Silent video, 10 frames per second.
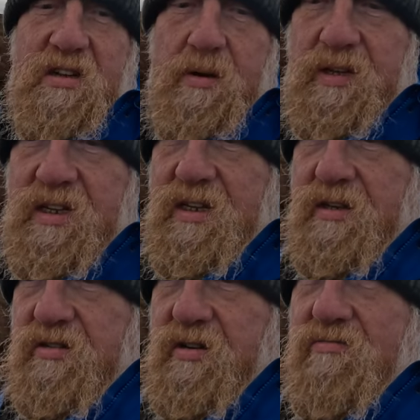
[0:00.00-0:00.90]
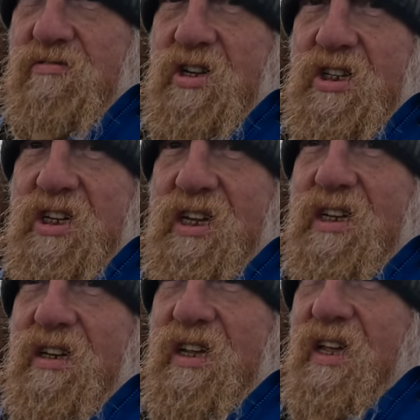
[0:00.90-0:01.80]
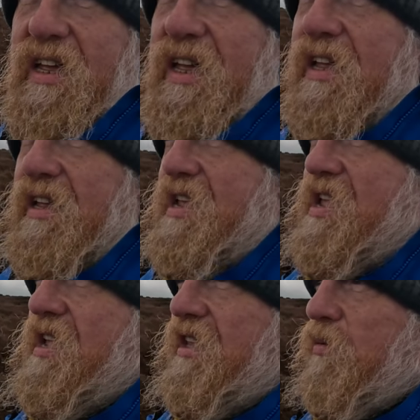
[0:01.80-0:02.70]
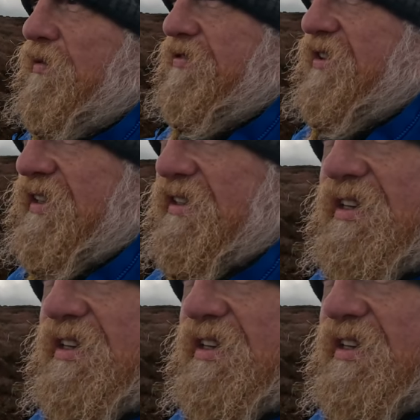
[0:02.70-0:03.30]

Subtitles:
time of year, so I'm really taking care. The one thing